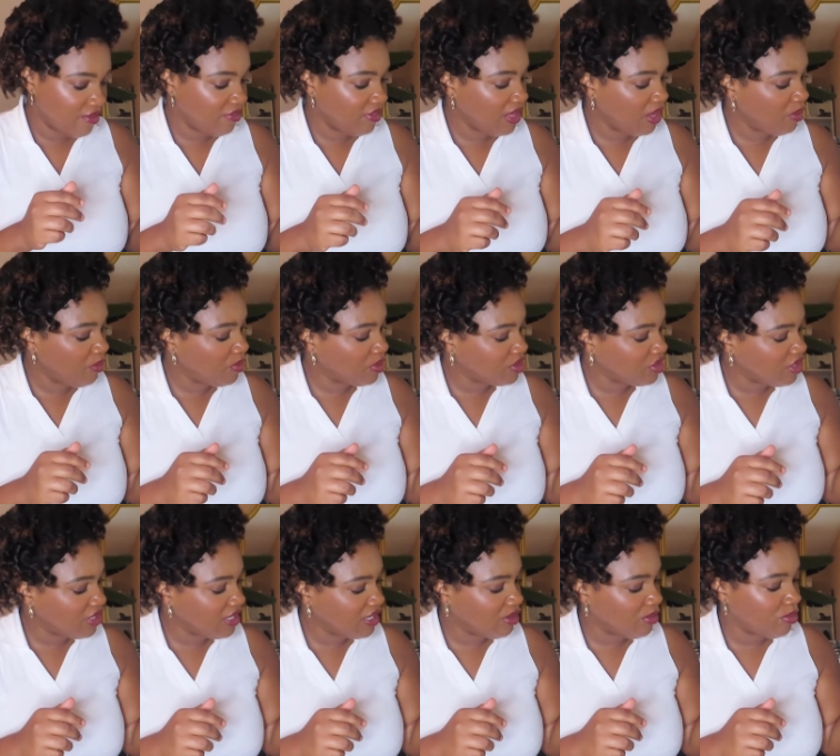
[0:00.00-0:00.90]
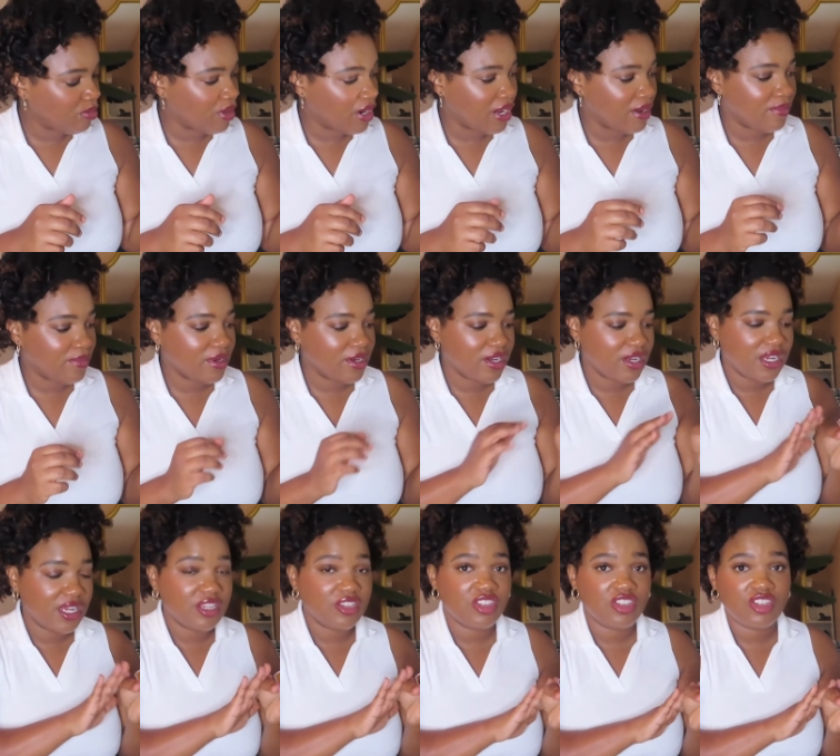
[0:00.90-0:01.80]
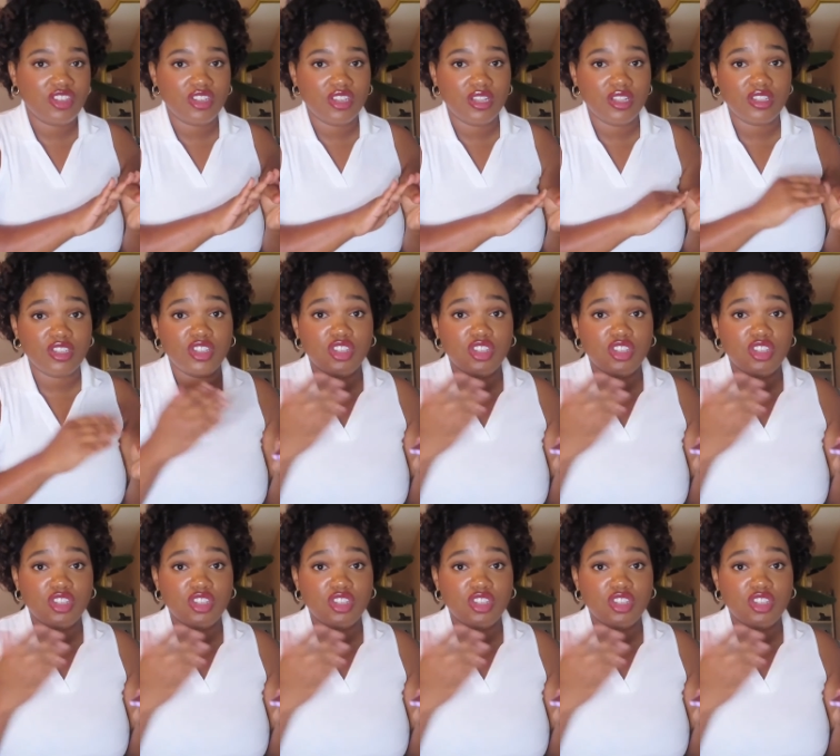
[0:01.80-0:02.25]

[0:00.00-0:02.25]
feel like once you get a primer, it should